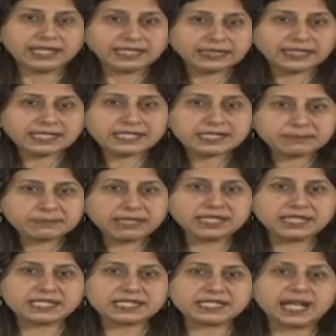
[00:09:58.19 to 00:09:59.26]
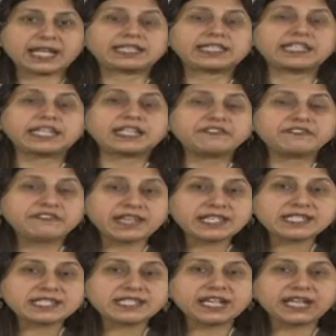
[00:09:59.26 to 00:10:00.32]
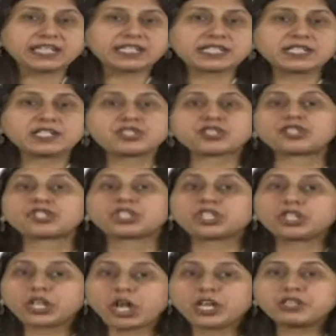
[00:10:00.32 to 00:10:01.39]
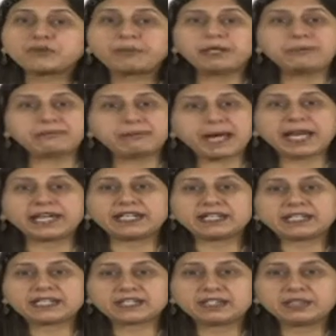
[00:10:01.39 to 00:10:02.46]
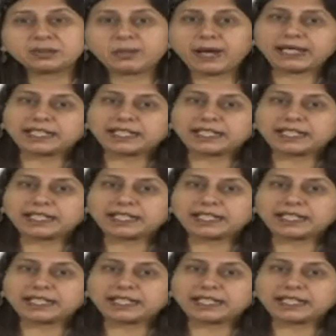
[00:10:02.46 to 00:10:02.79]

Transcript: This means that the investigators should not be biased while